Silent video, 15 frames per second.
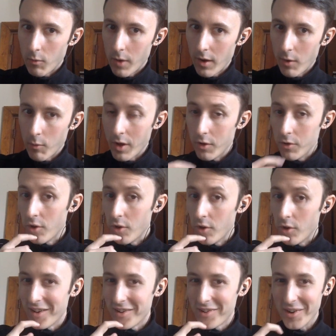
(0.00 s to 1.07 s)
No.
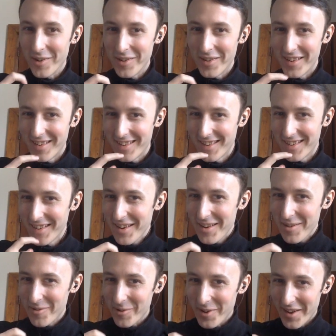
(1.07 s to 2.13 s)
So
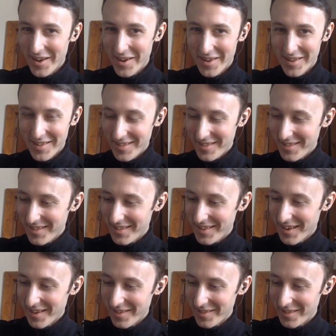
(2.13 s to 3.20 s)
Fourier
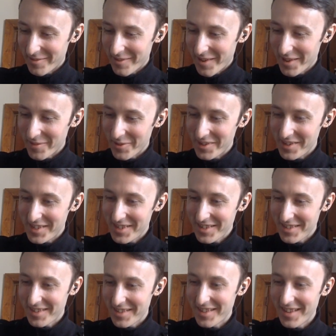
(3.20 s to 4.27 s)
got rather more
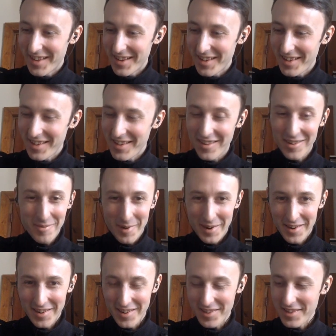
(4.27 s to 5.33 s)
detailed than that. Oh my
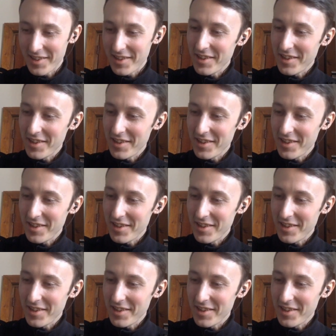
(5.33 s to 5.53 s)
gosh,